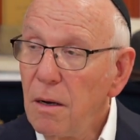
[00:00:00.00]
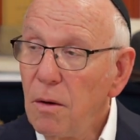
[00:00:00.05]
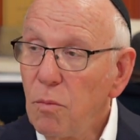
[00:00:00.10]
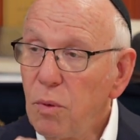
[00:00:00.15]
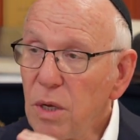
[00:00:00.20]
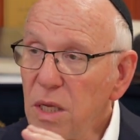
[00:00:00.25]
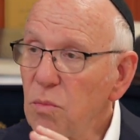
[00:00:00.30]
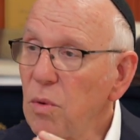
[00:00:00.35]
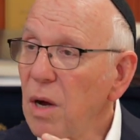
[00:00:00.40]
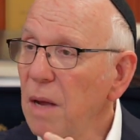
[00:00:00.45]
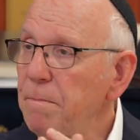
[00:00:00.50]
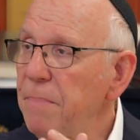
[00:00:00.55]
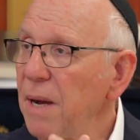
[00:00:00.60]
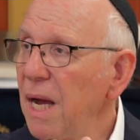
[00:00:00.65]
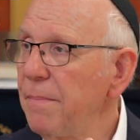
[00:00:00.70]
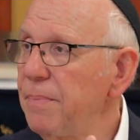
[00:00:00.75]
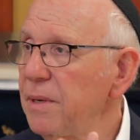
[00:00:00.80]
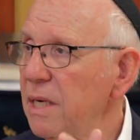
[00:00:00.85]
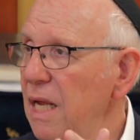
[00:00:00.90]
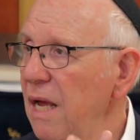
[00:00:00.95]
We want
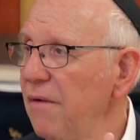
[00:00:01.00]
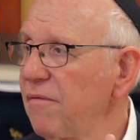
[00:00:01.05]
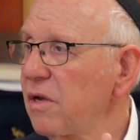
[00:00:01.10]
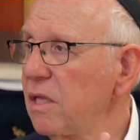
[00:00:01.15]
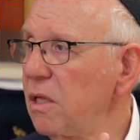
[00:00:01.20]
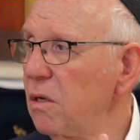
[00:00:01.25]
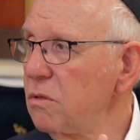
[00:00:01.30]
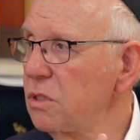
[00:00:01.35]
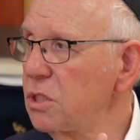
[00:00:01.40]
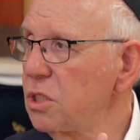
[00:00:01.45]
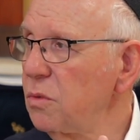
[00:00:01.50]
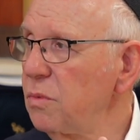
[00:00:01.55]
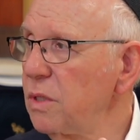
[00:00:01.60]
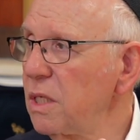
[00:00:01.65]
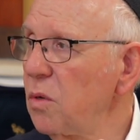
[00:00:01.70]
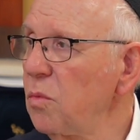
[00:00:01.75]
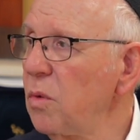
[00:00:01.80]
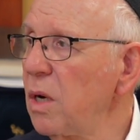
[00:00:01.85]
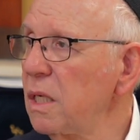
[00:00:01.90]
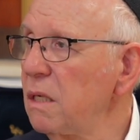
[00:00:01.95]
Papa to have closure. We
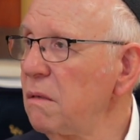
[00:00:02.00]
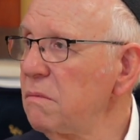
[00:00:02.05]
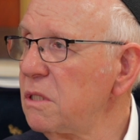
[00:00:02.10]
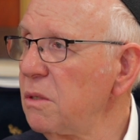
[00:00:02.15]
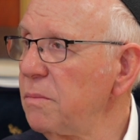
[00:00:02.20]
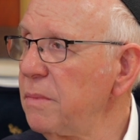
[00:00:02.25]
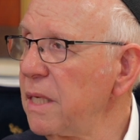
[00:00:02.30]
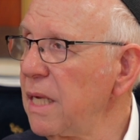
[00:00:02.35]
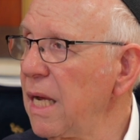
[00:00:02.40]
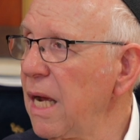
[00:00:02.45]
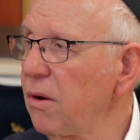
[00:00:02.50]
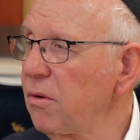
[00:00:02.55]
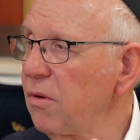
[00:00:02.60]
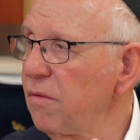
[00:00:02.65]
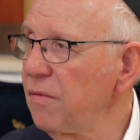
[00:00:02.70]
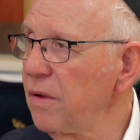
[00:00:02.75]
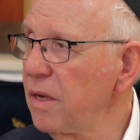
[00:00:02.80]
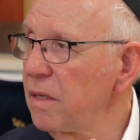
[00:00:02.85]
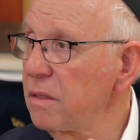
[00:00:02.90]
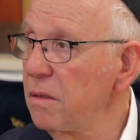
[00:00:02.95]
don't want him to be
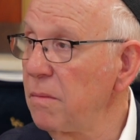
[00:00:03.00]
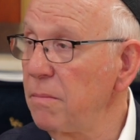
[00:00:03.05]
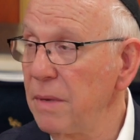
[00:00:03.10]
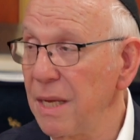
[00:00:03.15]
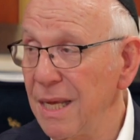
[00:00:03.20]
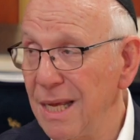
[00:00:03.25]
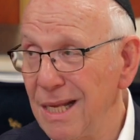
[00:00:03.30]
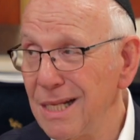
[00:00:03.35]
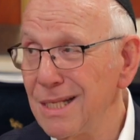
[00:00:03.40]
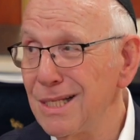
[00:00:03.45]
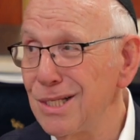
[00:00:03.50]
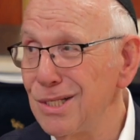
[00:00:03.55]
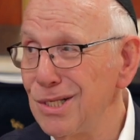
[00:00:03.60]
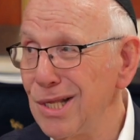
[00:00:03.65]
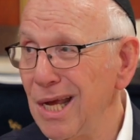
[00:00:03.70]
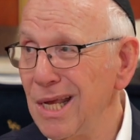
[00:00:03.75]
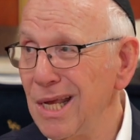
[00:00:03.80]
aggravating demands.